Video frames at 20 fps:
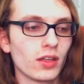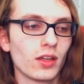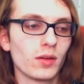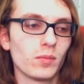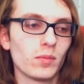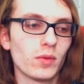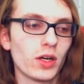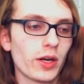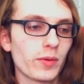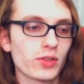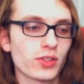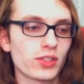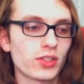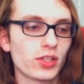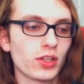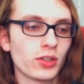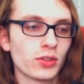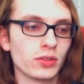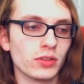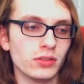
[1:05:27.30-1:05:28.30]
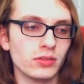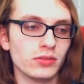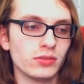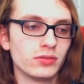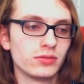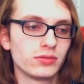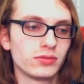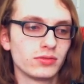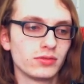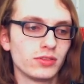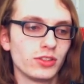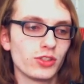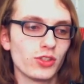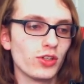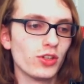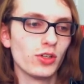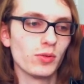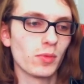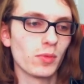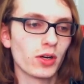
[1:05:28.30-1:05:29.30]
Bros. 2,
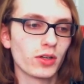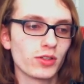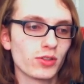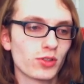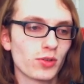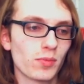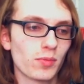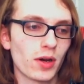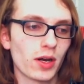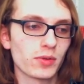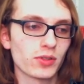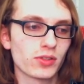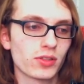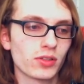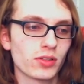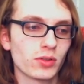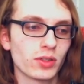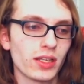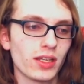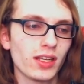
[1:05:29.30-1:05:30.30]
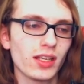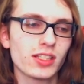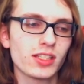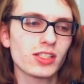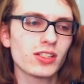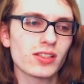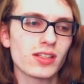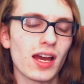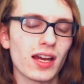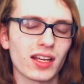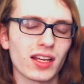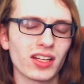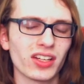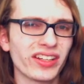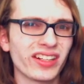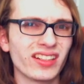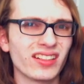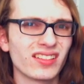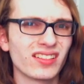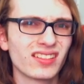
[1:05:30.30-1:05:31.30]
New Super Mario Bros. 2. It's just not
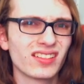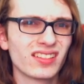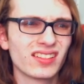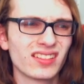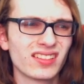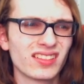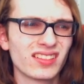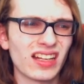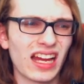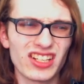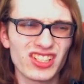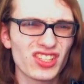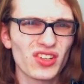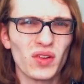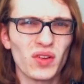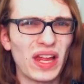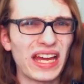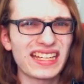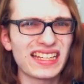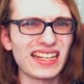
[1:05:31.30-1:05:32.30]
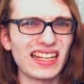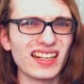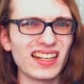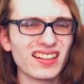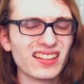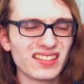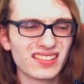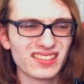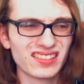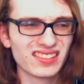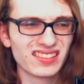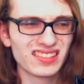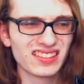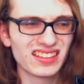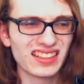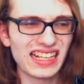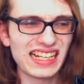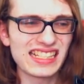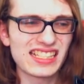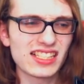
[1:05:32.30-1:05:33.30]
good. I just don't like it.
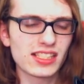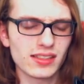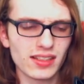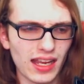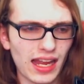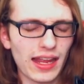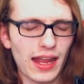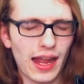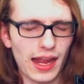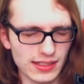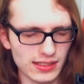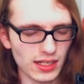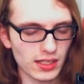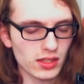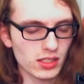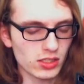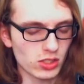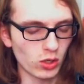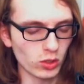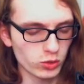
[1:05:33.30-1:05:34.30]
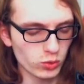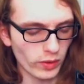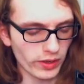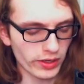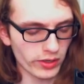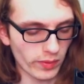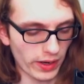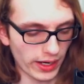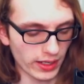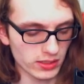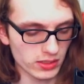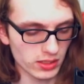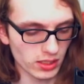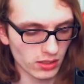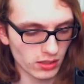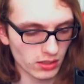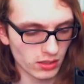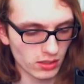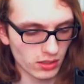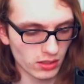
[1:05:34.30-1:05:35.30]
I did this whole Twitter rant.
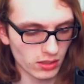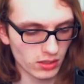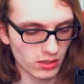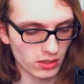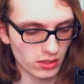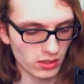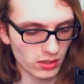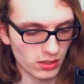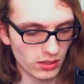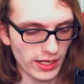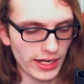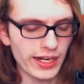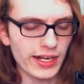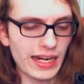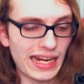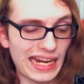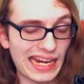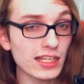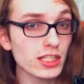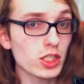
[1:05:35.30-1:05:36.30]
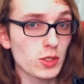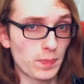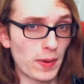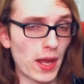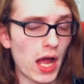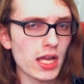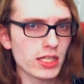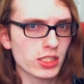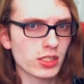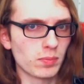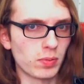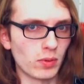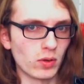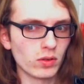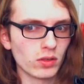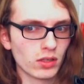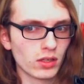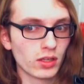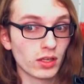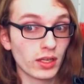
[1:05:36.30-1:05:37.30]
It is possible.
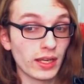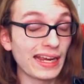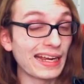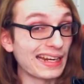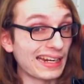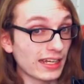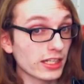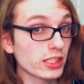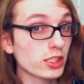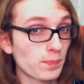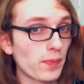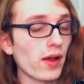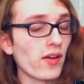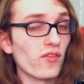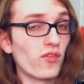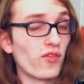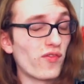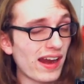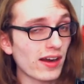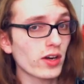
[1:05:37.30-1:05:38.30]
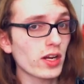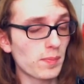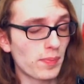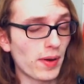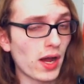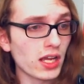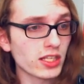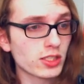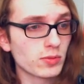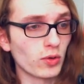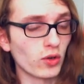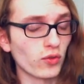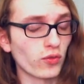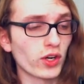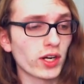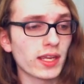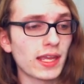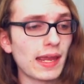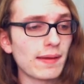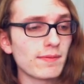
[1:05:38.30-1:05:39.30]
It is very possible for
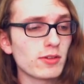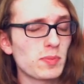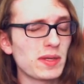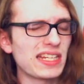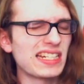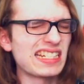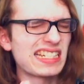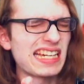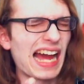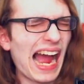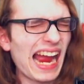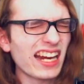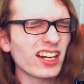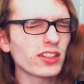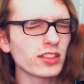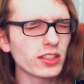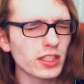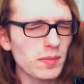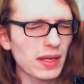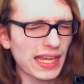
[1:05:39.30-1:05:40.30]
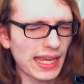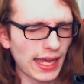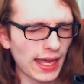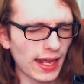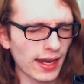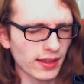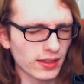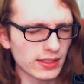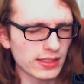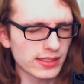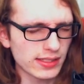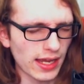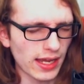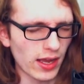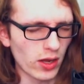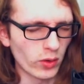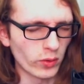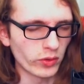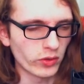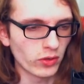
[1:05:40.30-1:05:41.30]
a game to be entirely mechanically
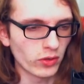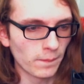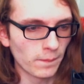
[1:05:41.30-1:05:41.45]
sound,